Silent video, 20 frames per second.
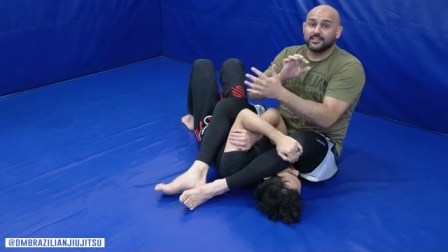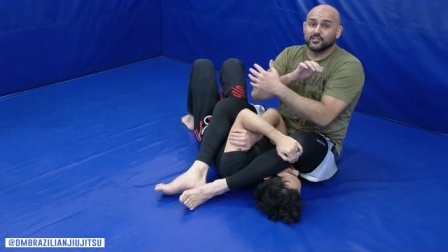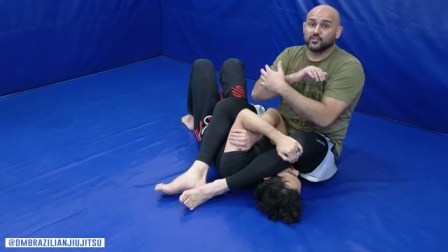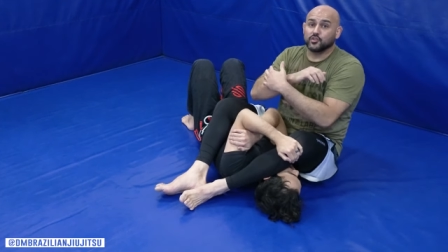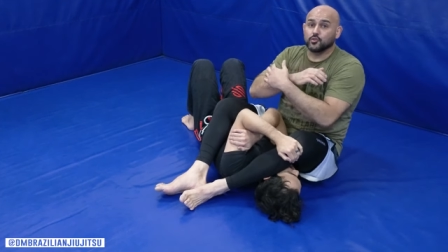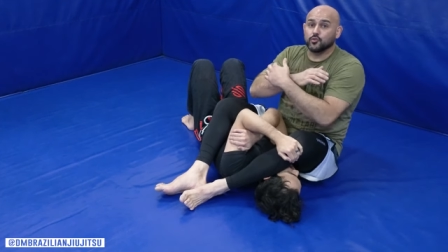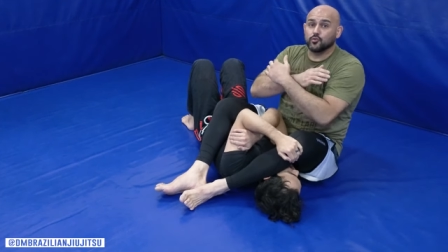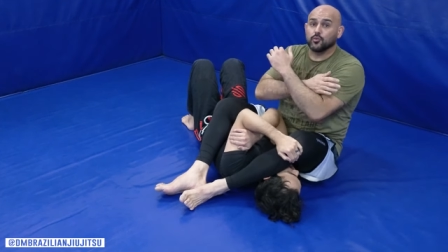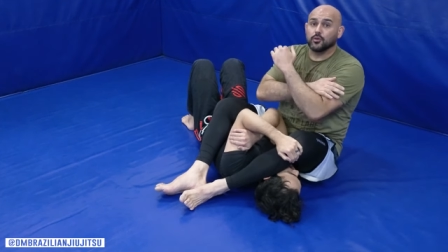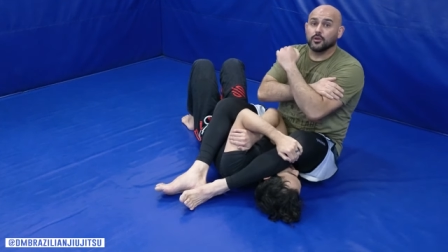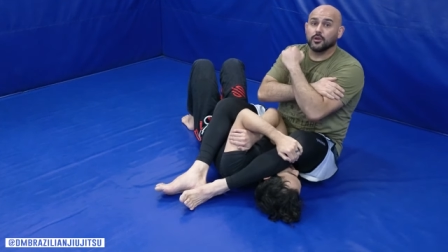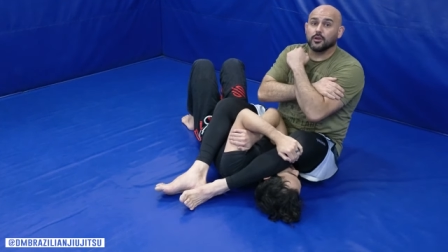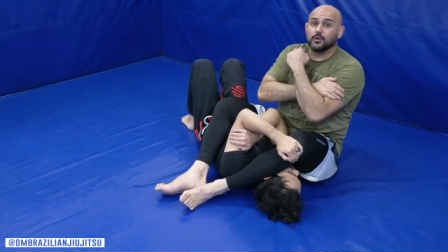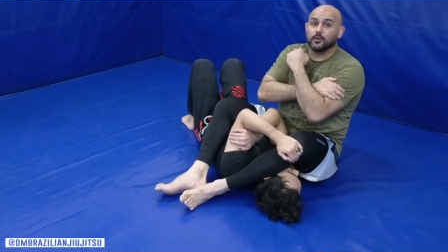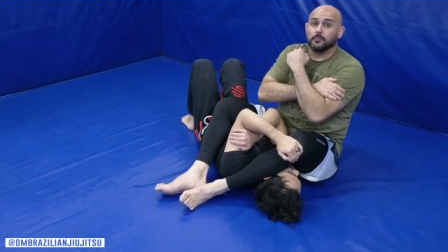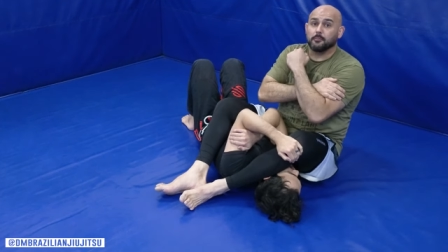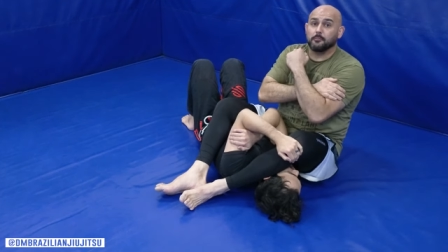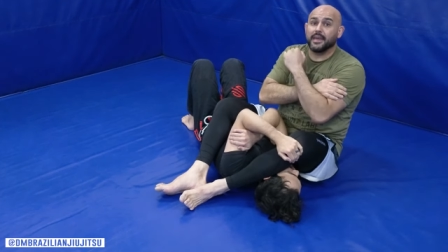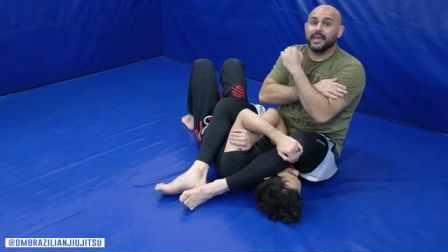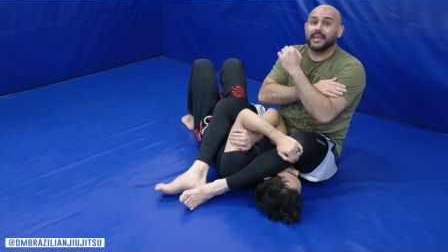to
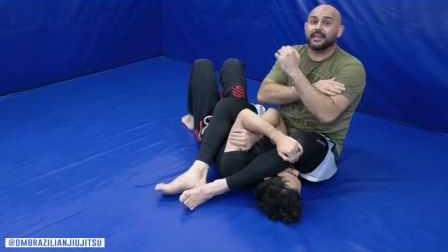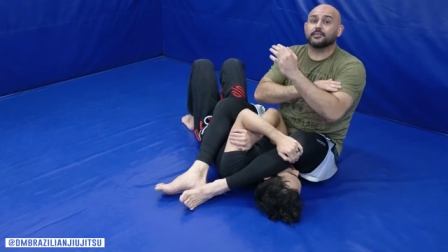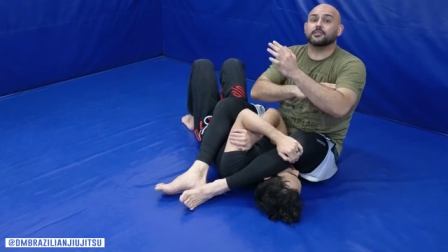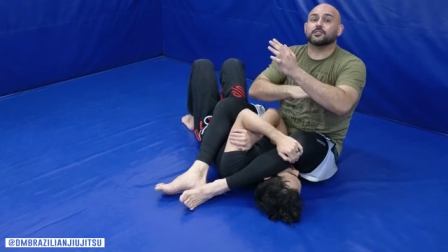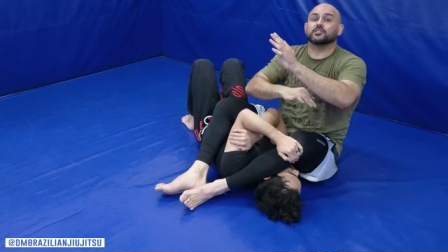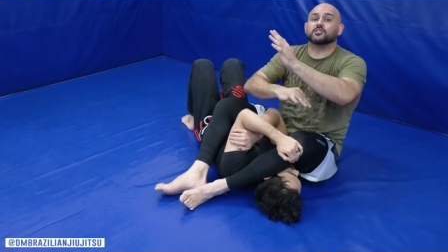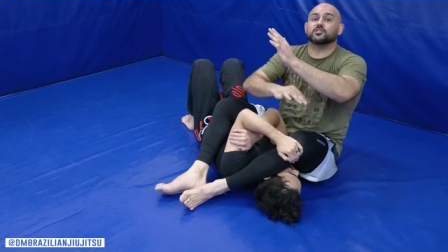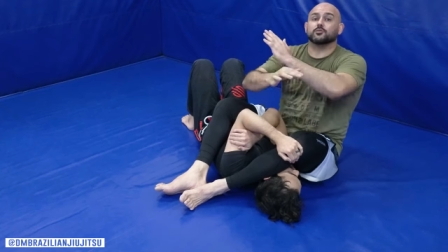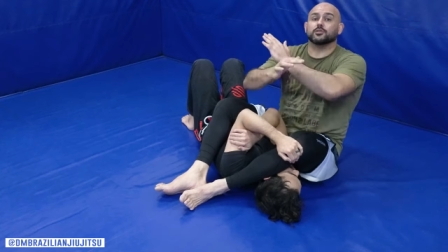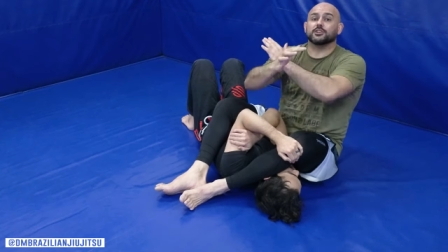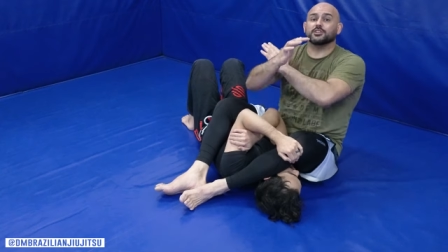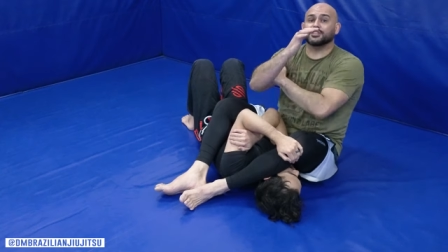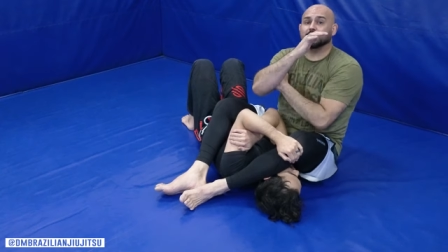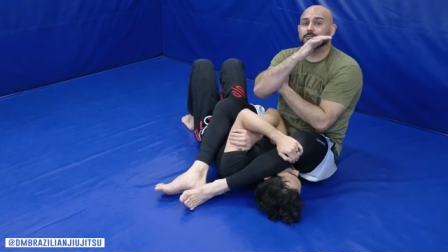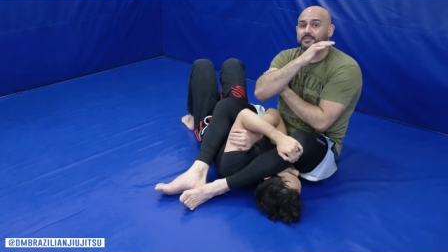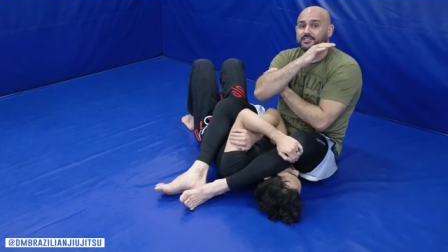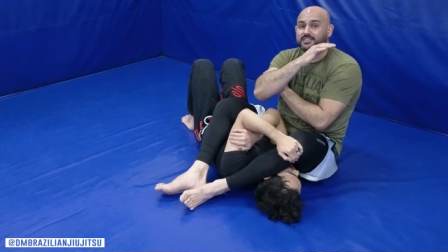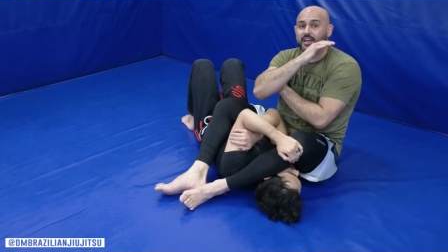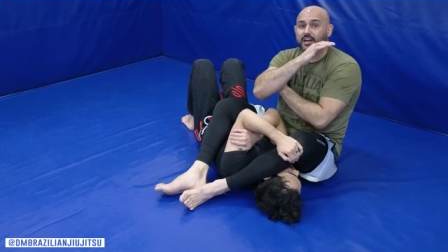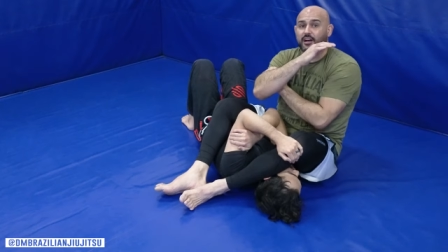make the switch
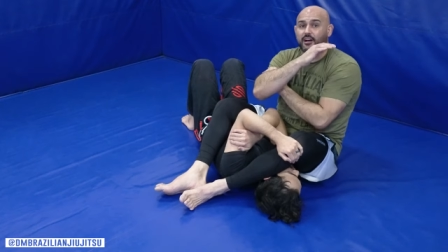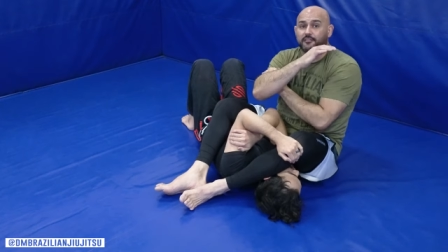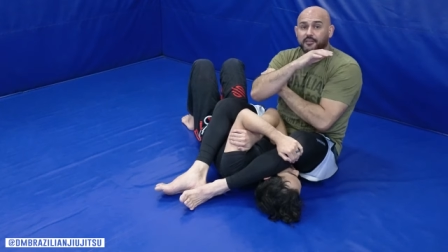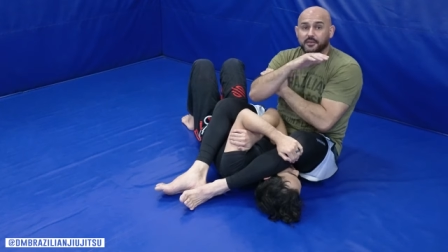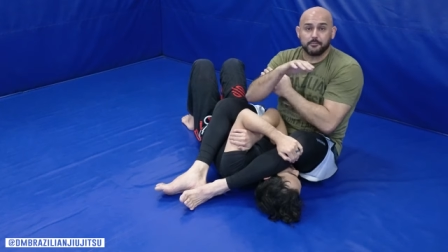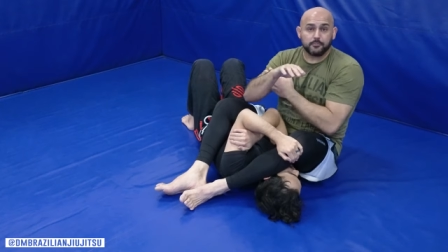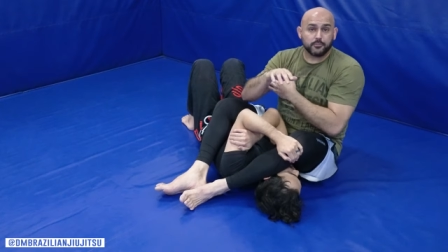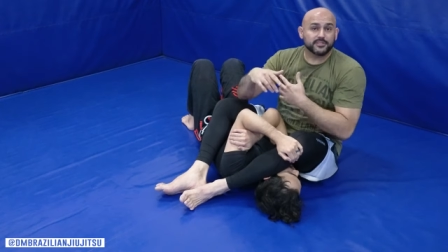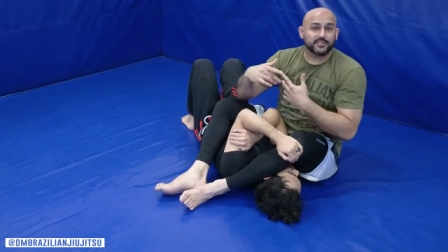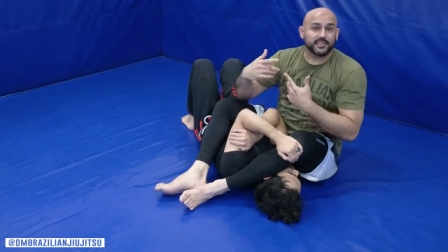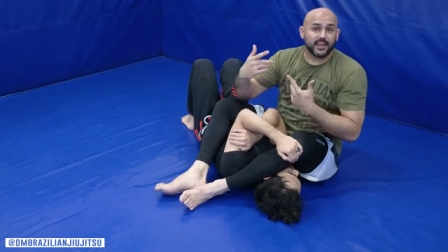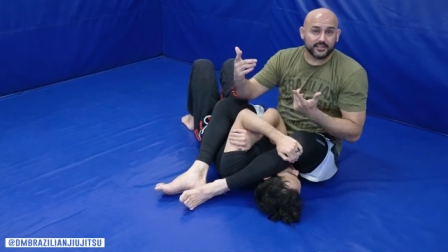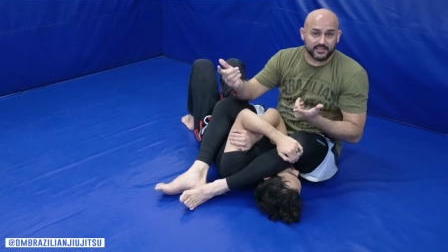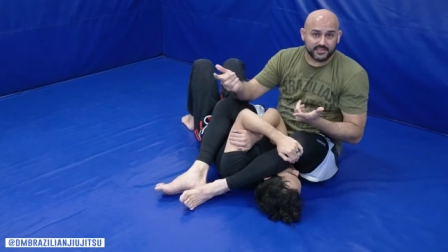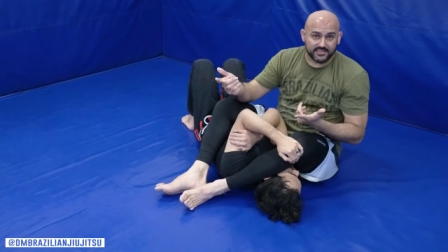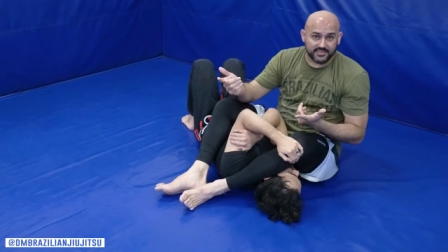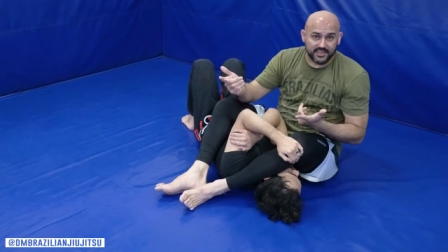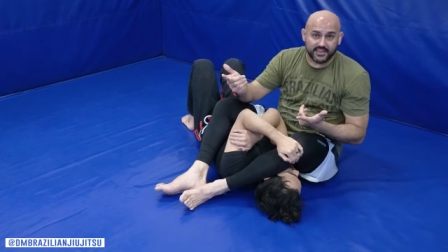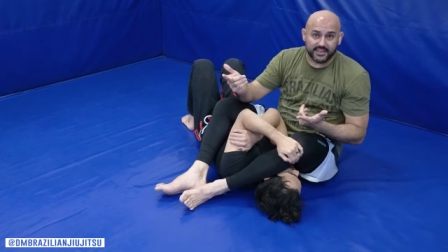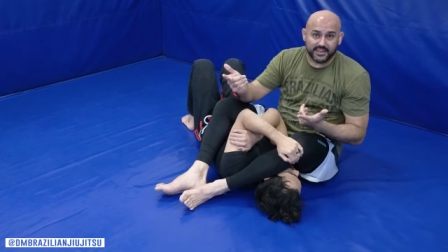himself and protect
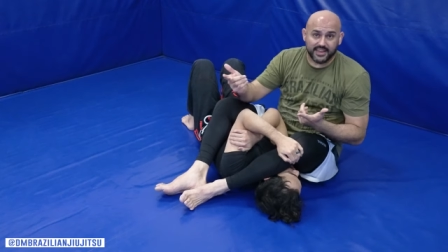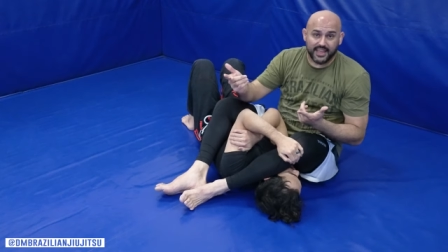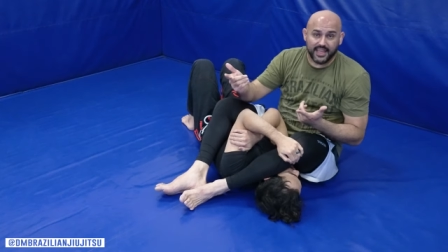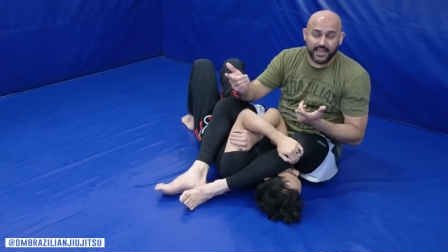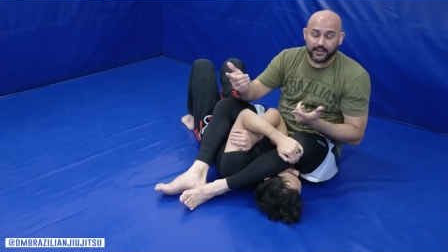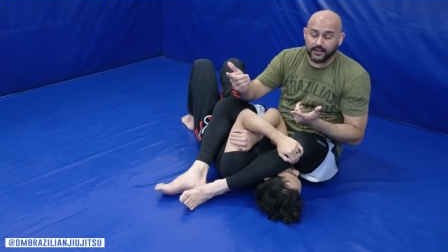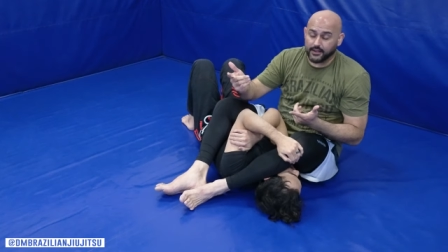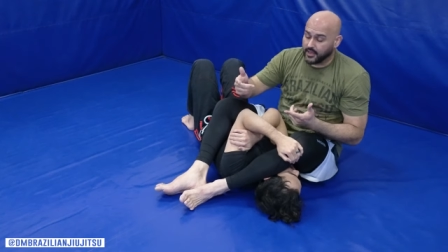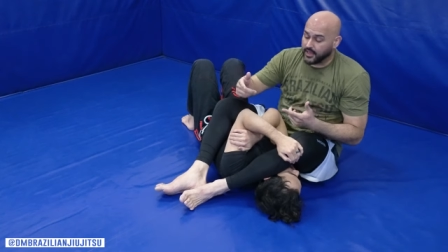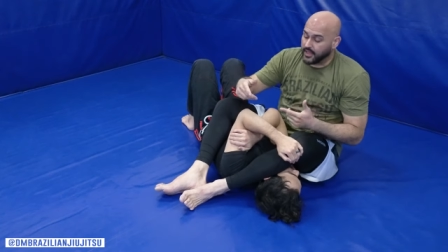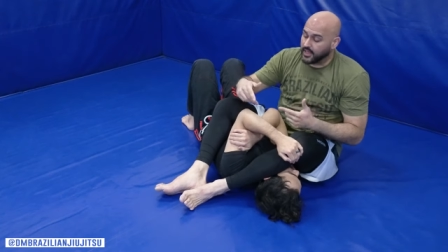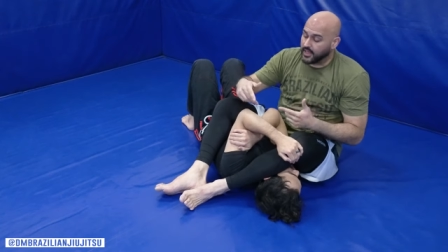the second hand.